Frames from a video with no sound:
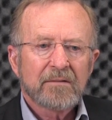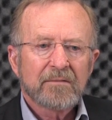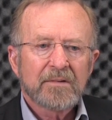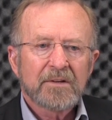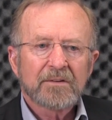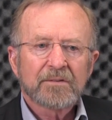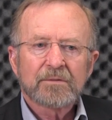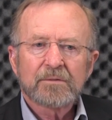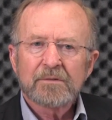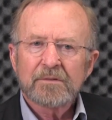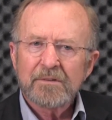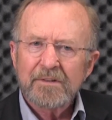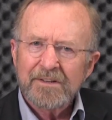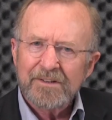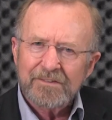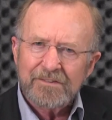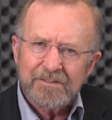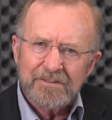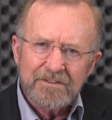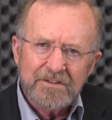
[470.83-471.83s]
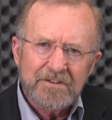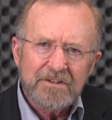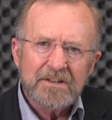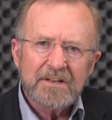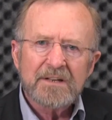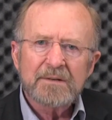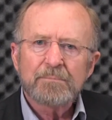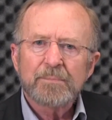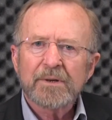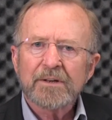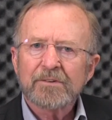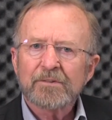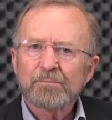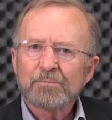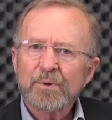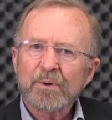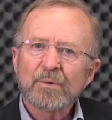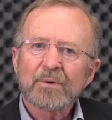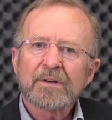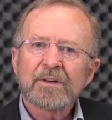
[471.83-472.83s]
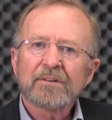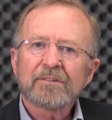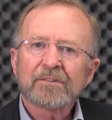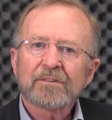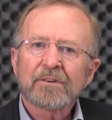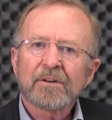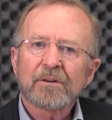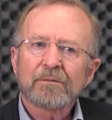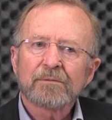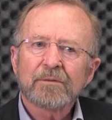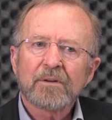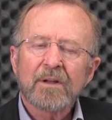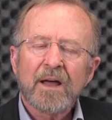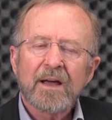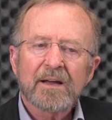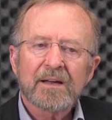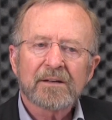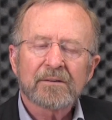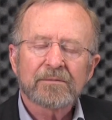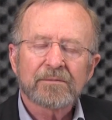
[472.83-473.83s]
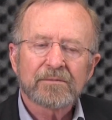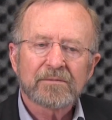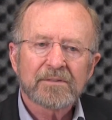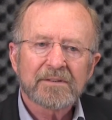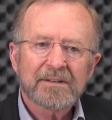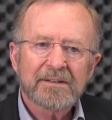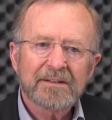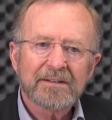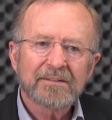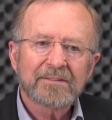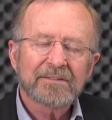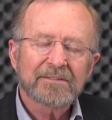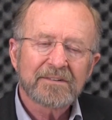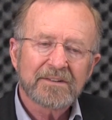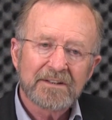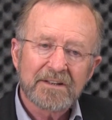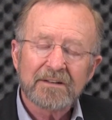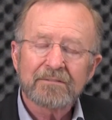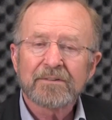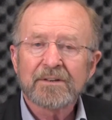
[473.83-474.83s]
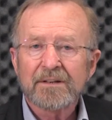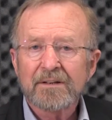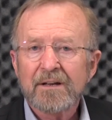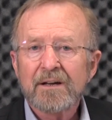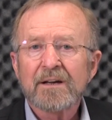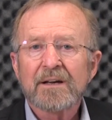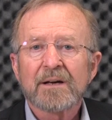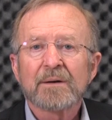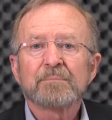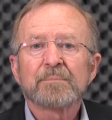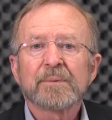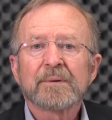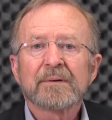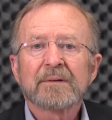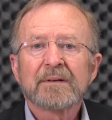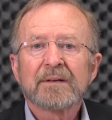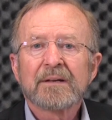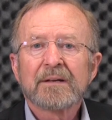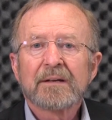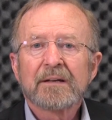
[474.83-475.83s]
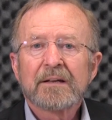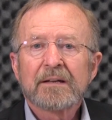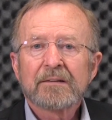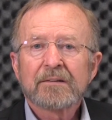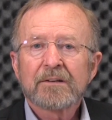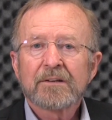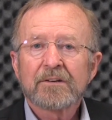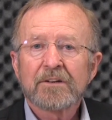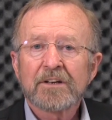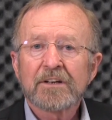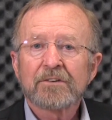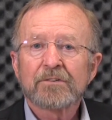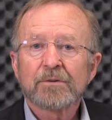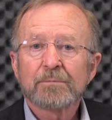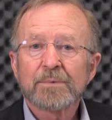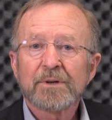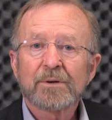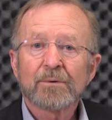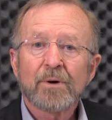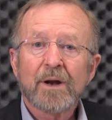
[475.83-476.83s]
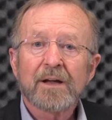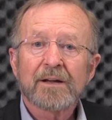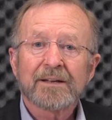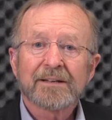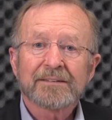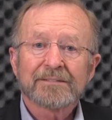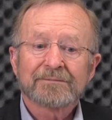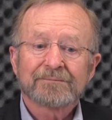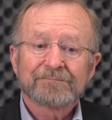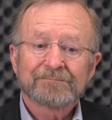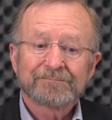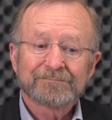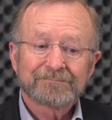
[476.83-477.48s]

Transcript: this deep experience of life, is giving up the need to be right.